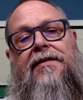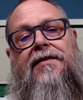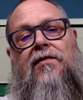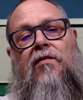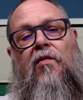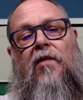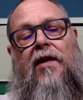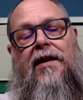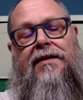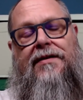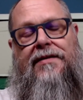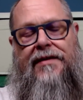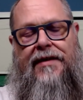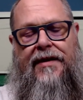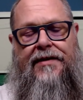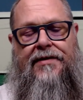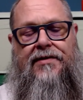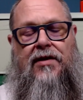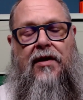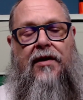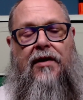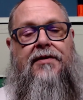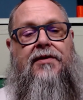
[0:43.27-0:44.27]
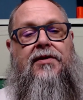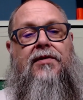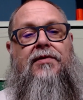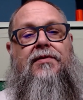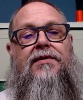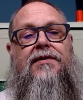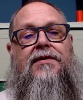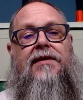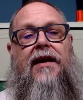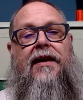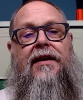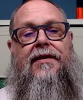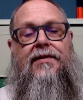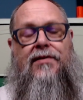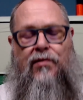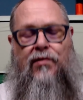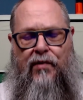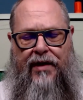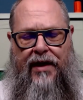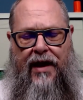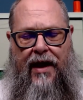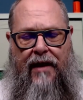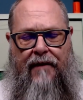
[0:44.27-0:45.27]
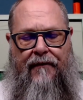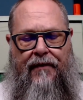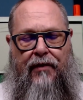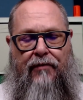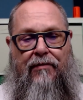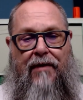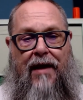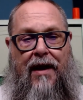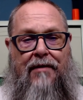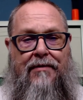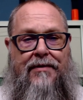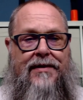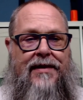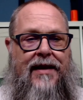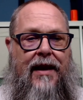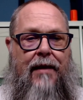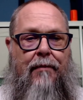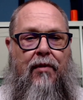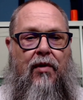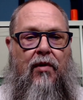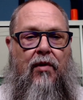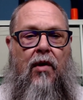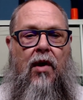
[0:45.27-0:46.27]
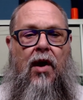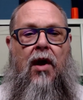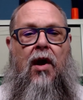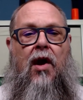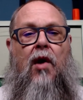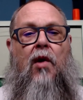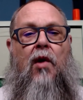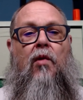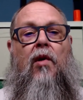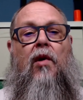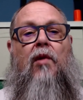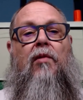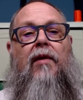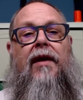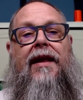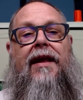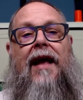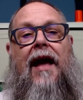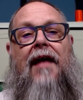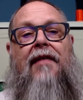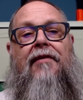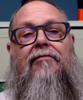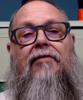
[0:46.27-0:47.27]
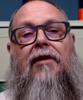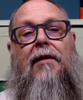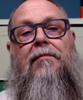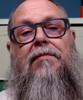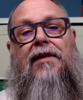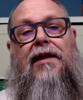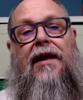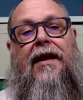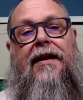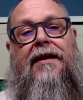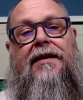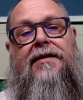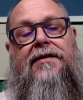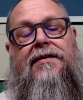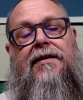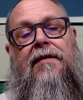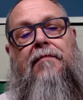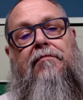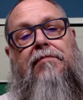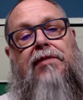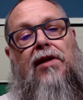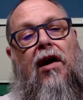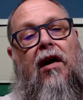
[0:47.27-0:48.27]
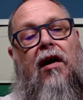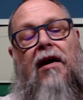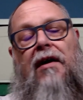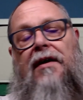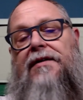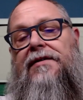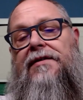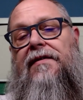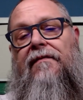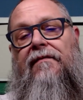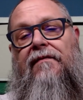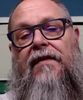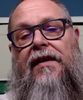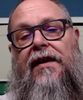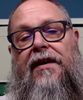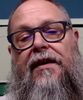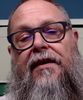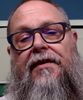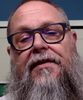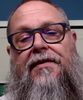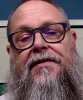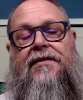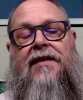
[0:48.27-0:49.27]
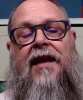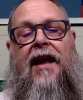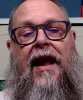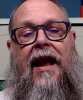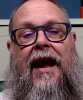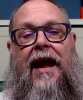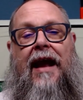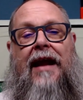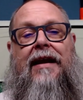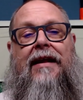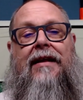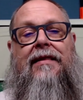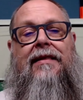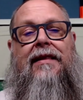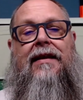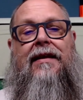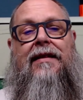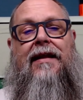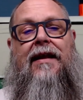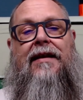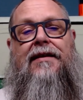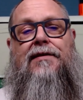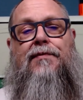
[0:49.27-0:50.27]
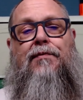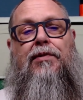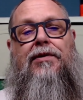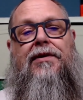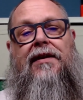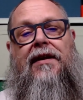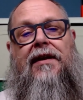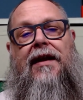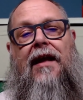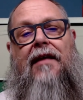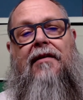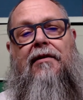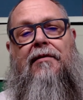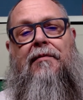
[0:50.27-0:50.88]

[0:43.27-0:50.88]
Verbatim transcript: and Wednesdays. On Tuesdays, we have the roundtable where we gather up links and blogs and videos, anything that's put together